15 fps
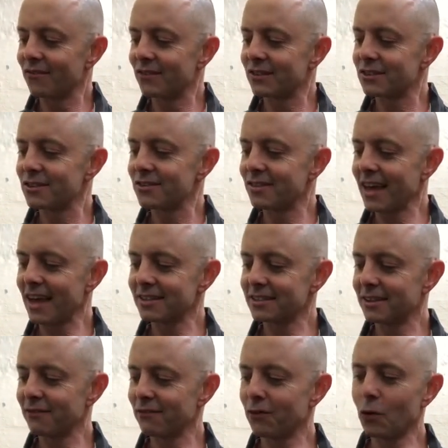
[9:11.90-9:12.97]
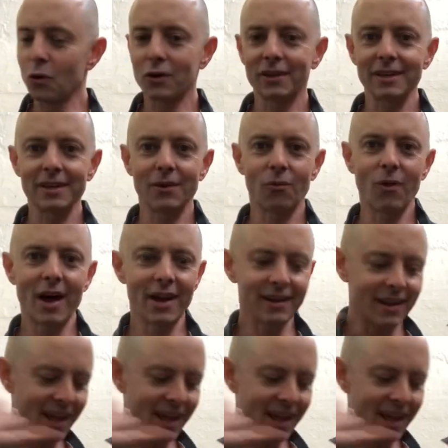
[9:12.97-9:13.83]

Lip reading: 2004 Gliga 1,